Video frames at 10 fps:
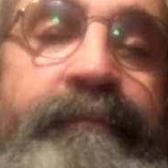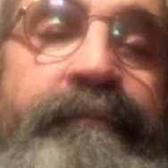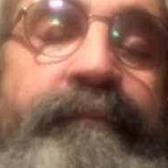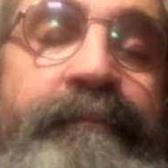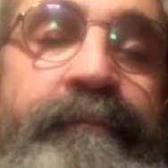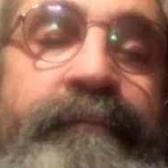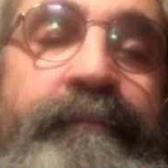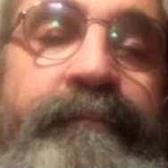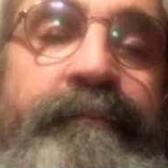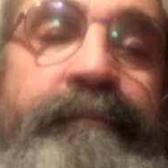
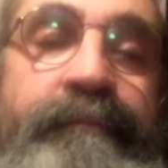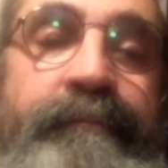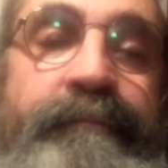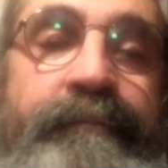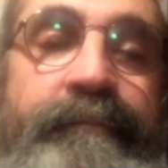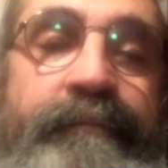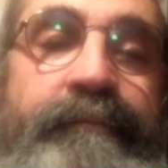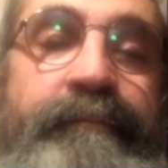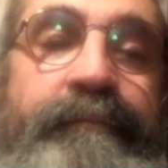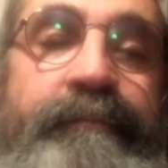
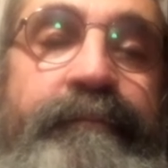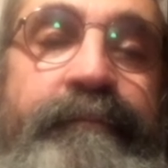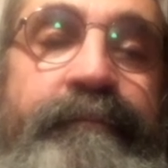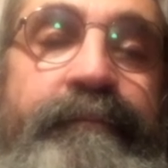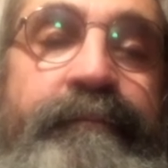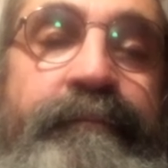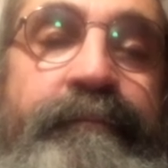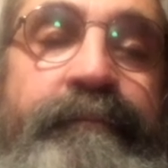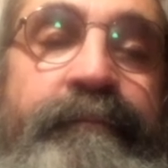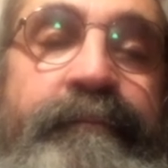
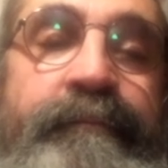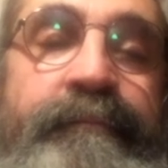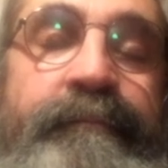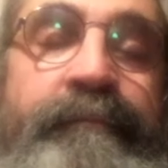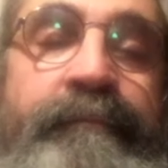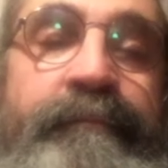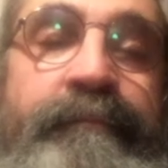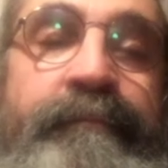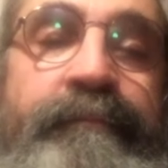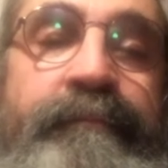
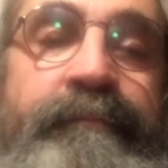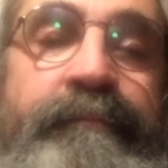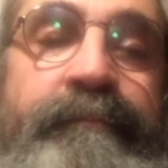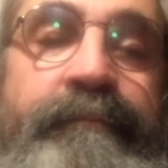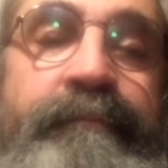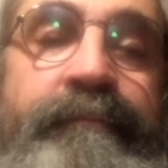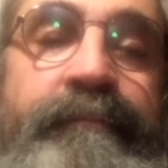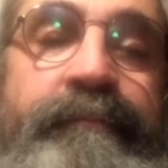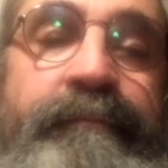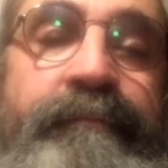
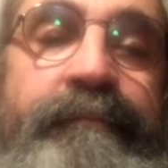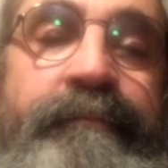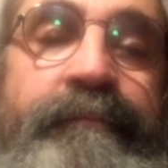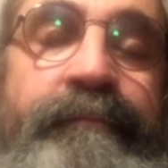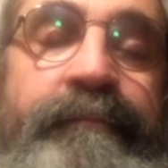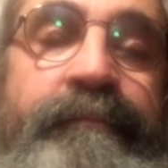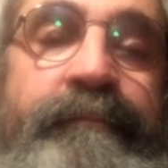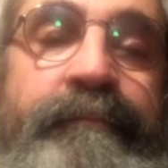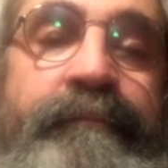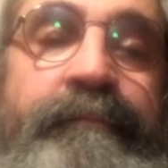
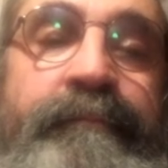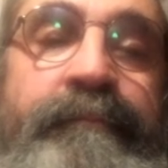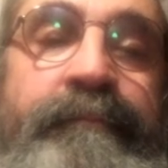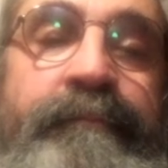(not speaking)